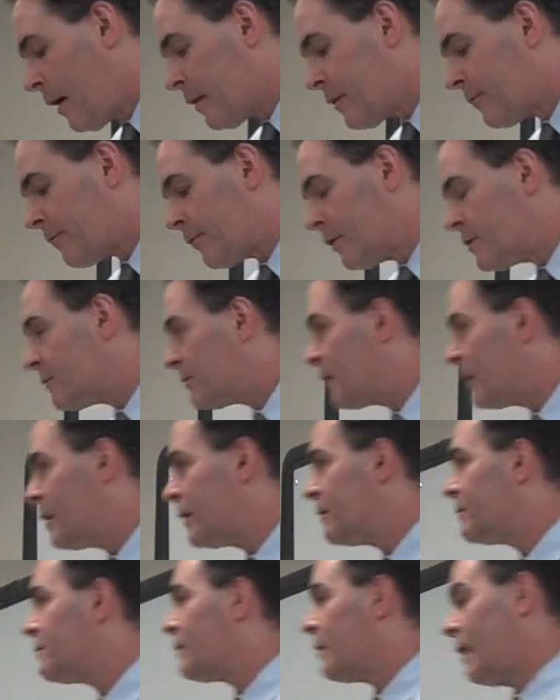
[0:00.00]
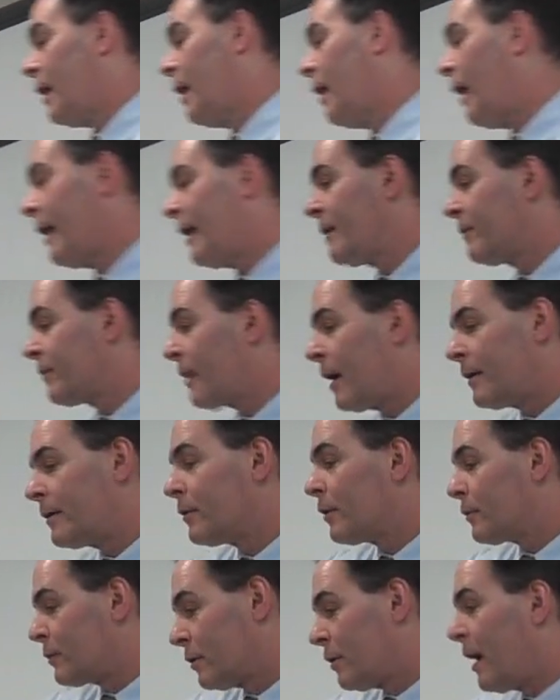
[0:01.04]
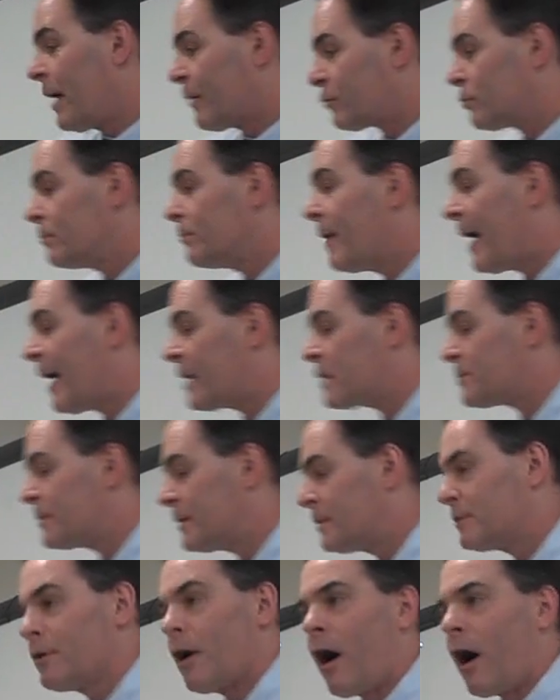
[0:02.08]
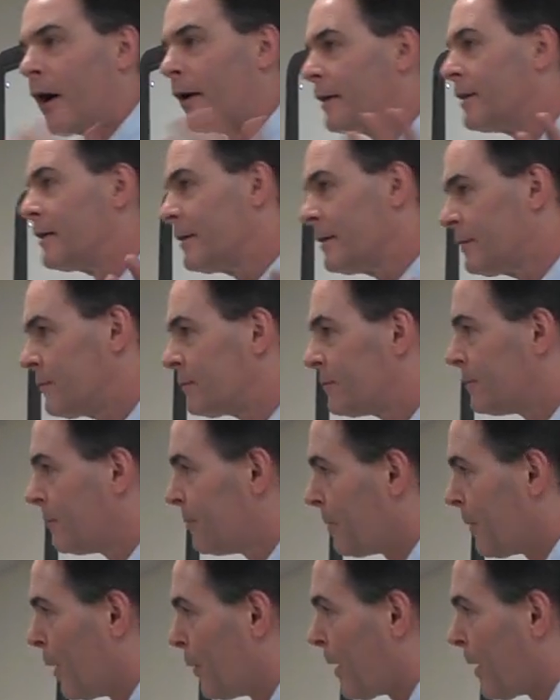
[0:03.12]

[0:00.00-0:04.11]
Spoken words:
The first is, and I've got it here under classroom management, tardiness.